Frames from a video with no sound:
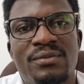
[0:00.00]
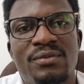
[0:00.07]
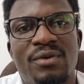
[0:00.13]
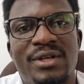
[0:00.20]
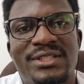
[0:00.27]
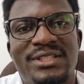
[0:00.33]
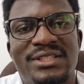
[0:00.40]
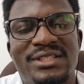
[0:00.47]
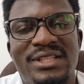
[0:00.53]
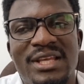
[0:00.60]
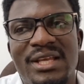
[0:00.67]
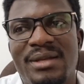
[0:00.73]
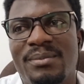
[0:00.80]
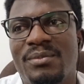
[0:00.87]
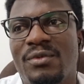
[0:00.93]
What's its
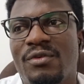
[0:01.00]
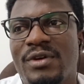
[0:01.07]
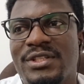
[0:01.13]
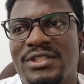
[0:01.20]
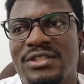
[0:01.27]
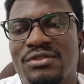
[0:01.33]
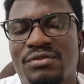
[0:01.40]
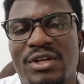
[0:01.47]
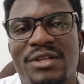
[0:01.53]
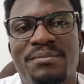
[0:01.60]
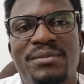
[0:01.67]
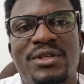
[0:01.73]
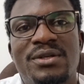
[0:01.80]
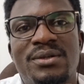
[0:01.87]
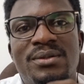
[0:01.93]
name? What's this red
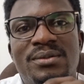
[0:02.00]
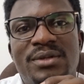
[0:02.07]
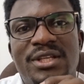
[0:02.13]
pill?